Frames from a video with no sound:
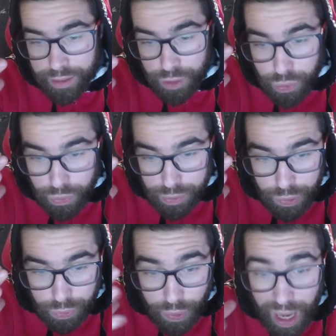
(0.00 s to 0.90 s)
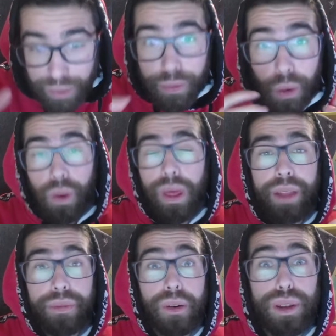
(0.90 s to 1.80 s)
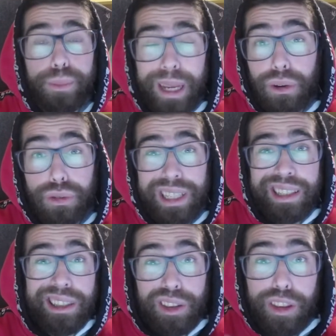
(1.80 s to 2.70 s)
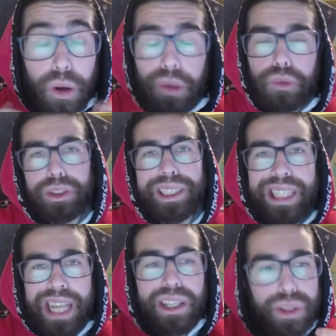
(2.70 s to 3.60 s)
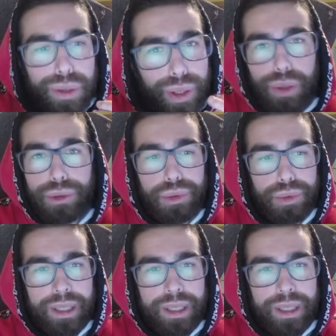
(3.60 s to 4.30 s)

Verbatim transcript: you, you're gonna follow that voice because it knows, it just knows.